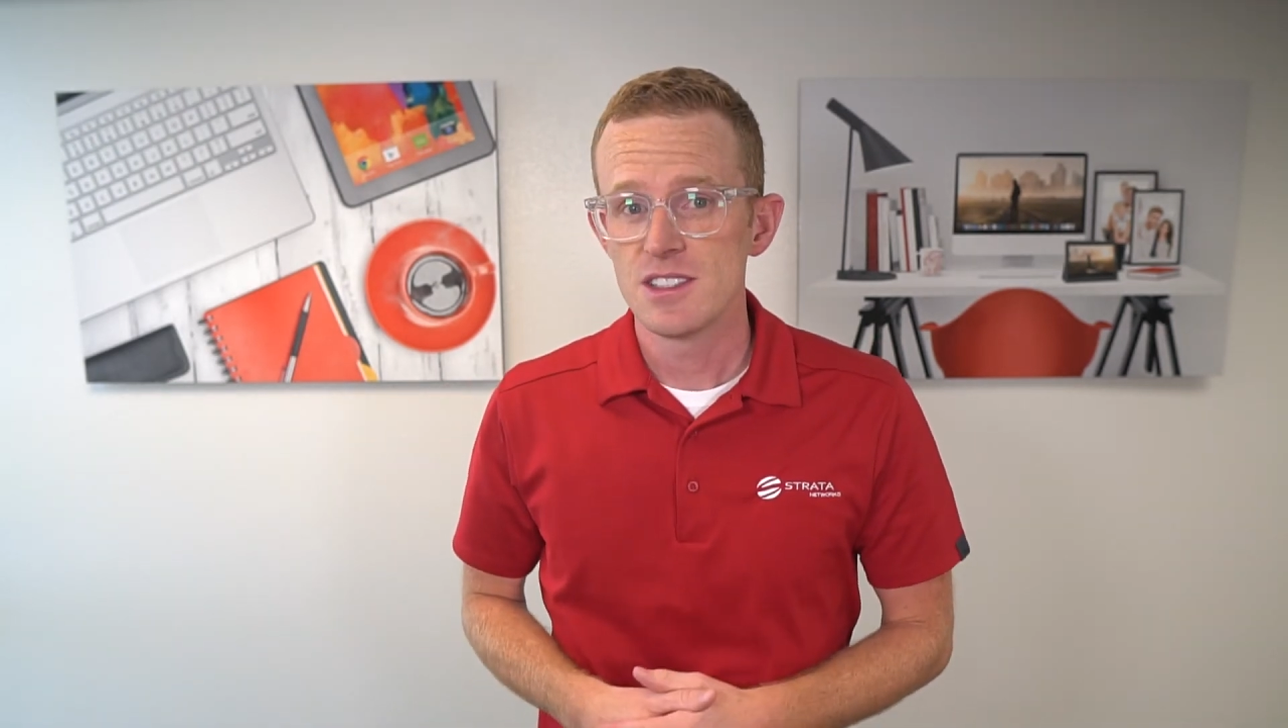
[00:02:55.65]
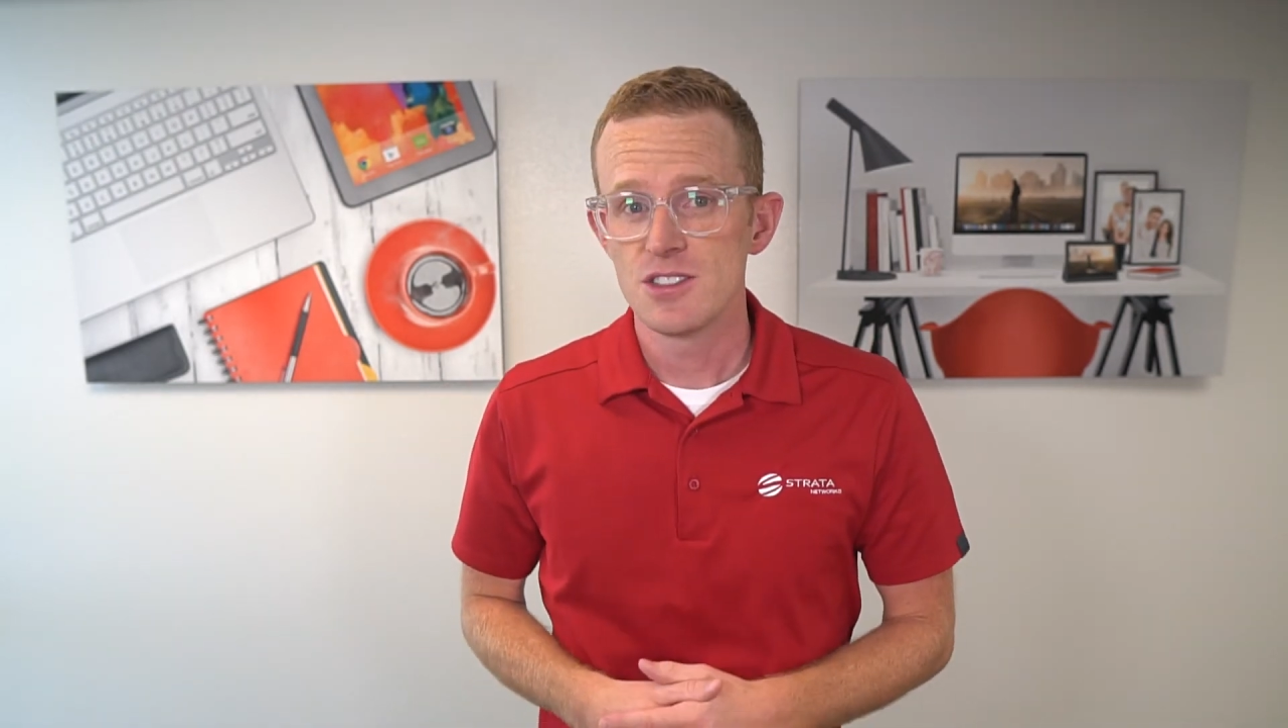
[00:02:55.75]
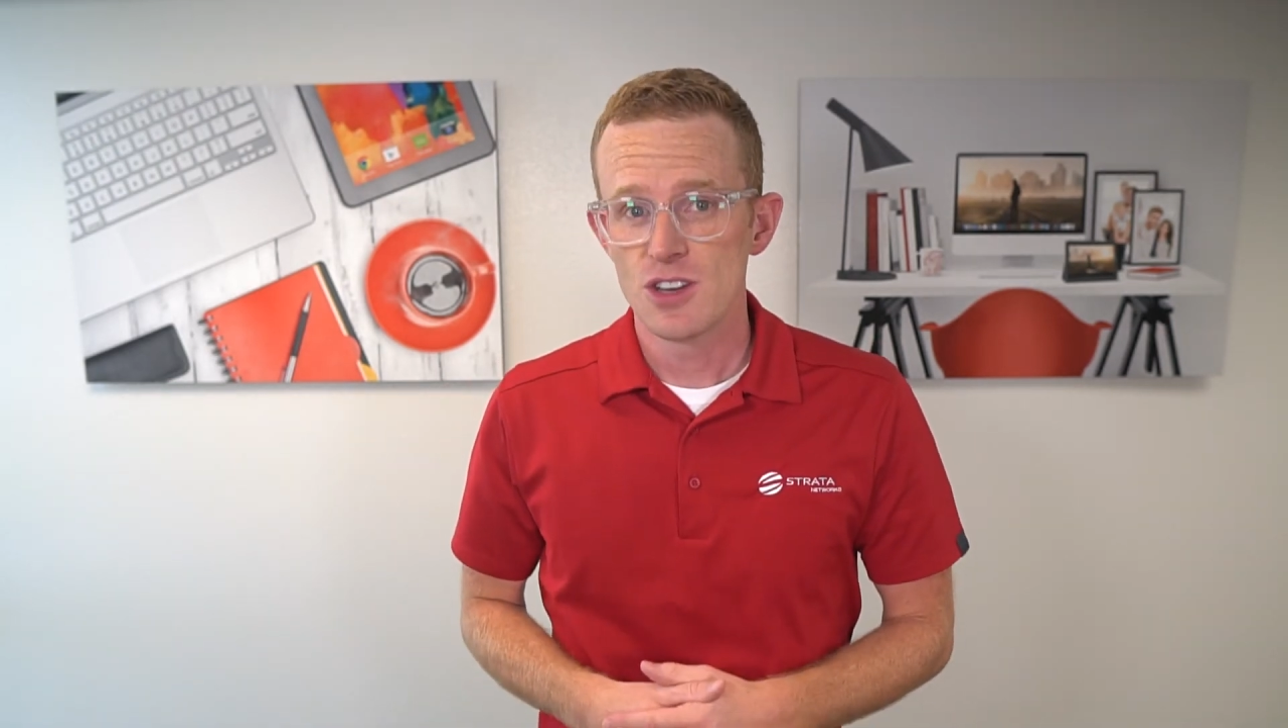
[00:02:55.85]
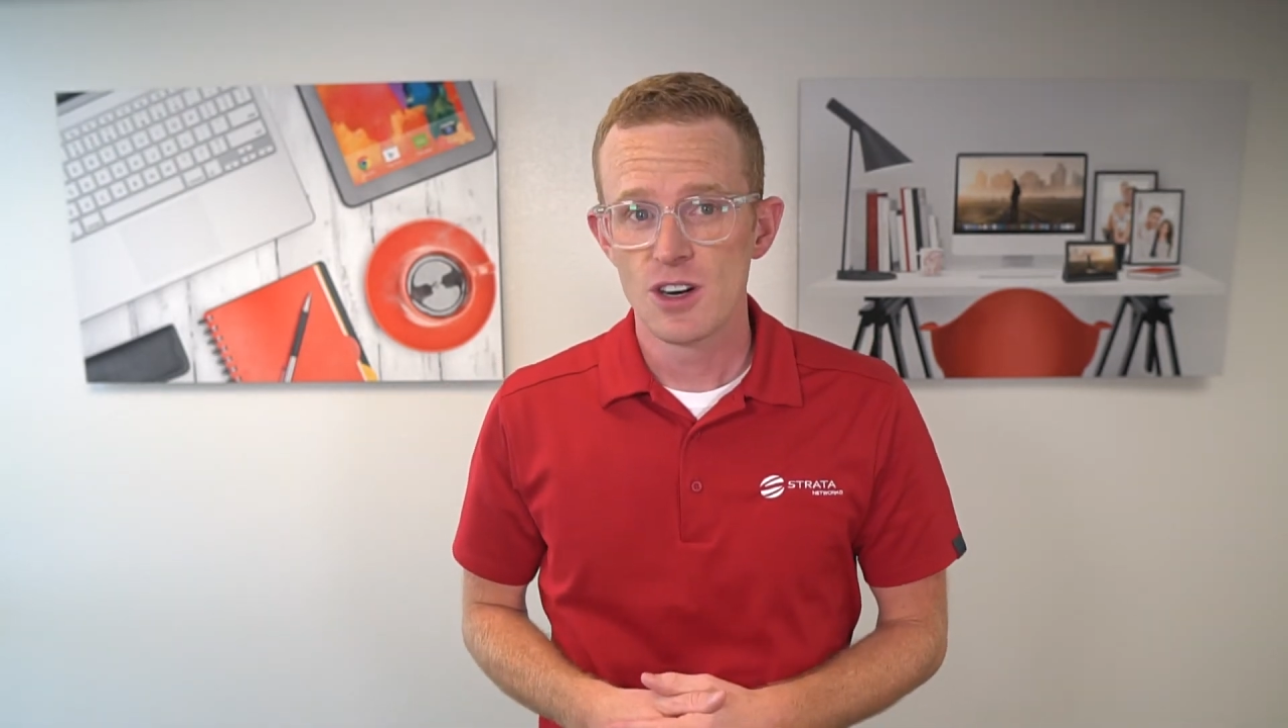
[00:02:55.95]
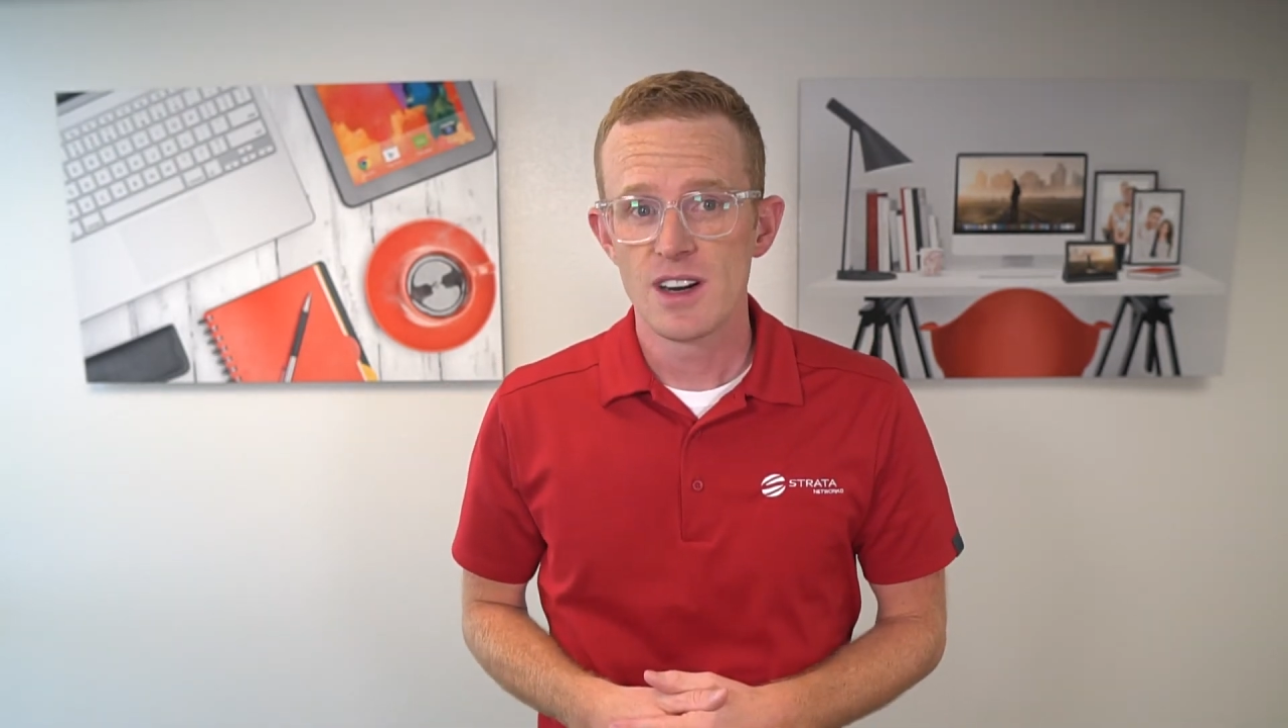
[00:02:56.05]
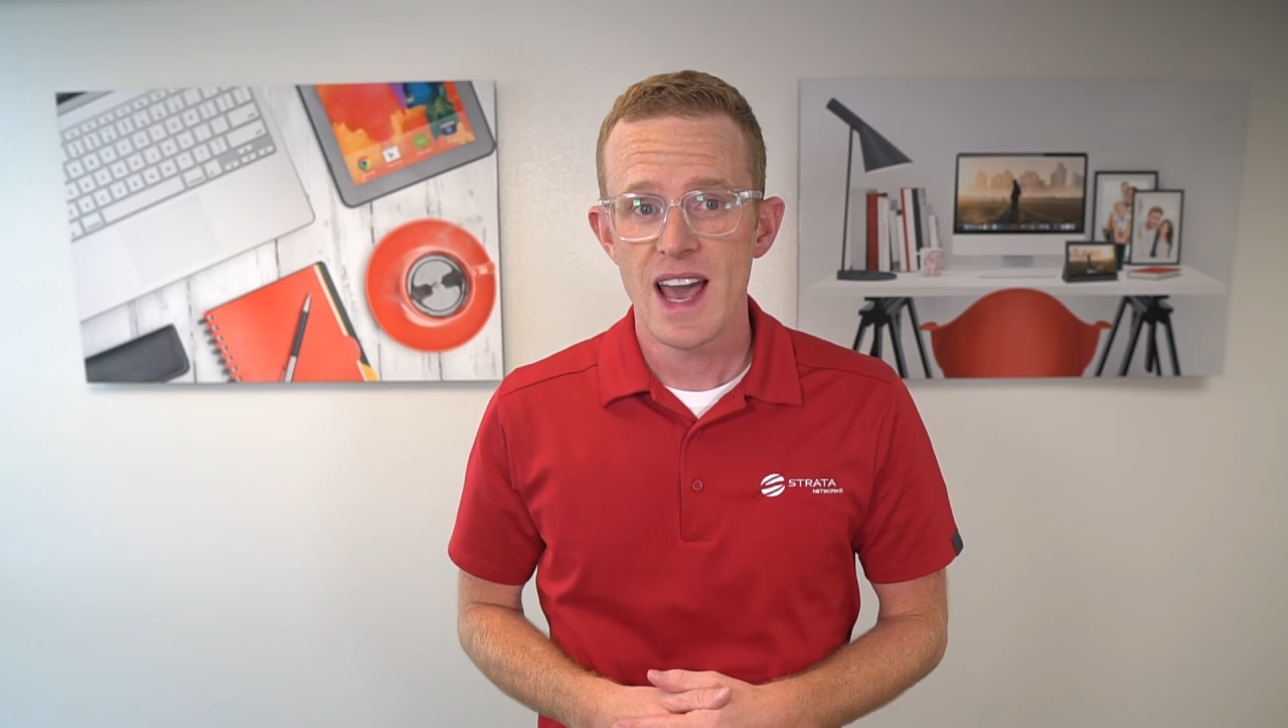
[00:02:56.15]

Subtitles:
to turn